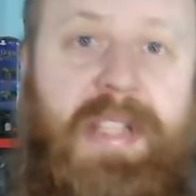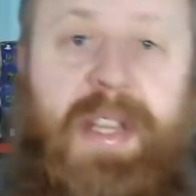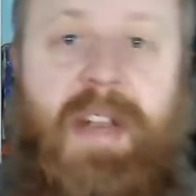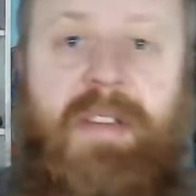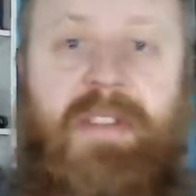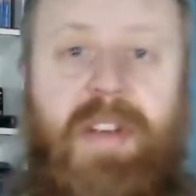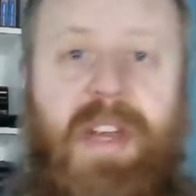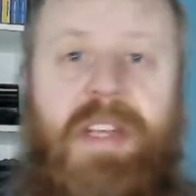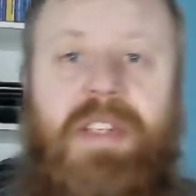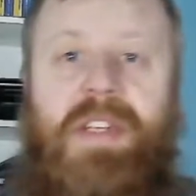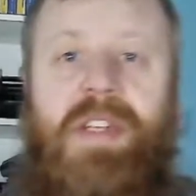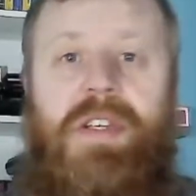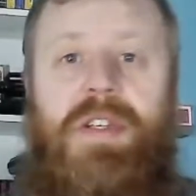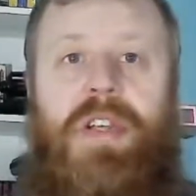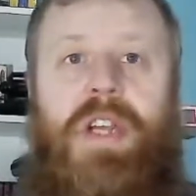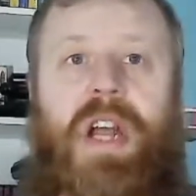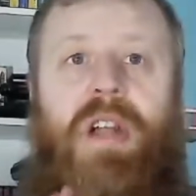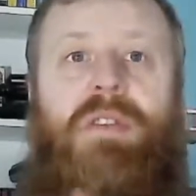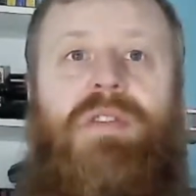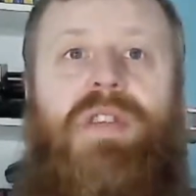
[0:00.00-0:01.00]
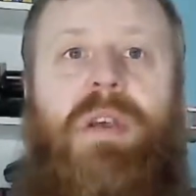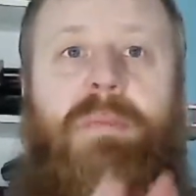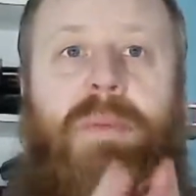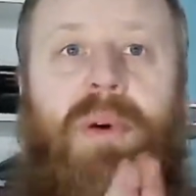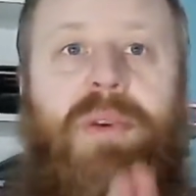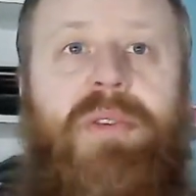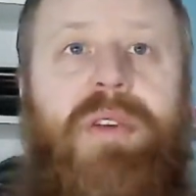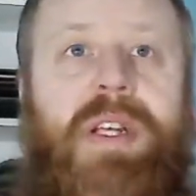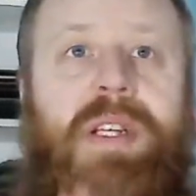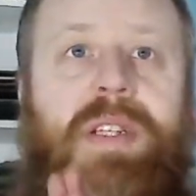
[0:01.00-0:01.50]
instead of links to the channels,
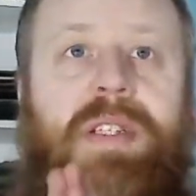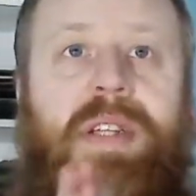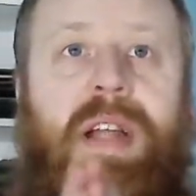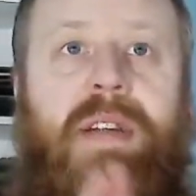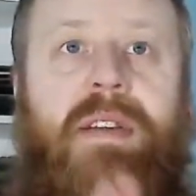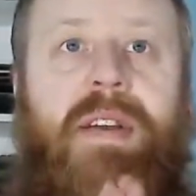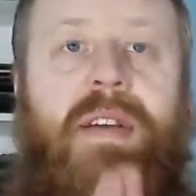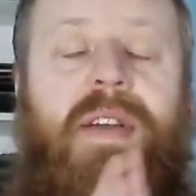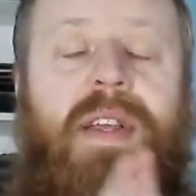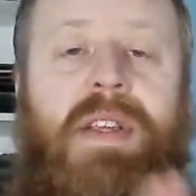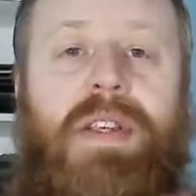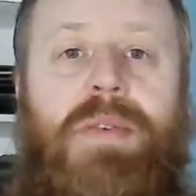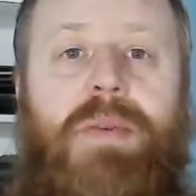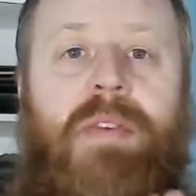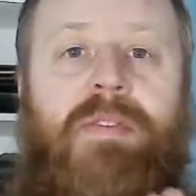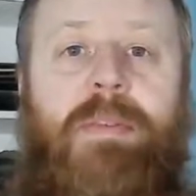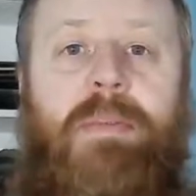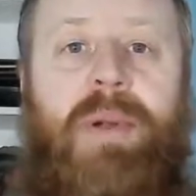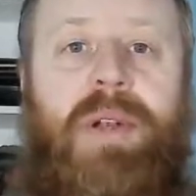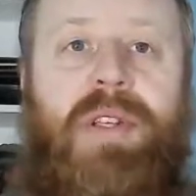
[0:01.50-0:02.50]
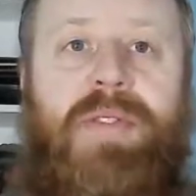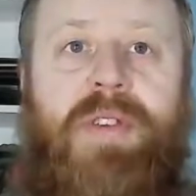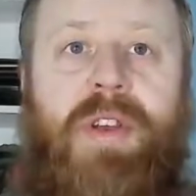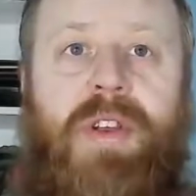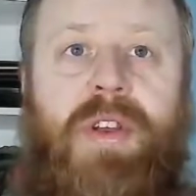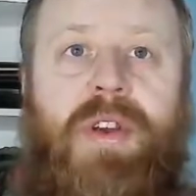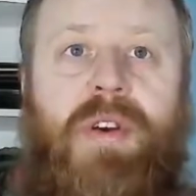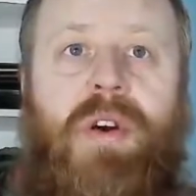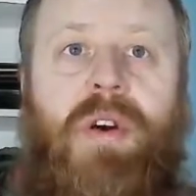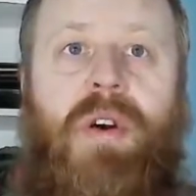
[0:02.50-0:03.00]
I put direct links to
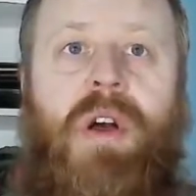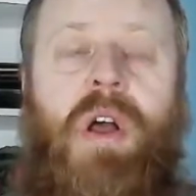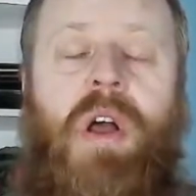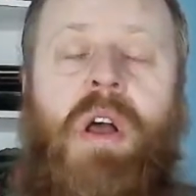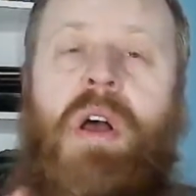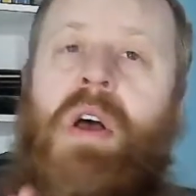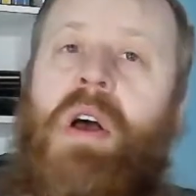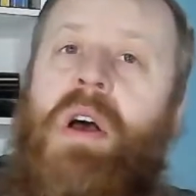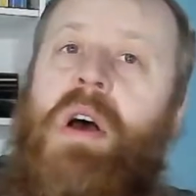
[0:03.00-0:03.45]
everybody's video.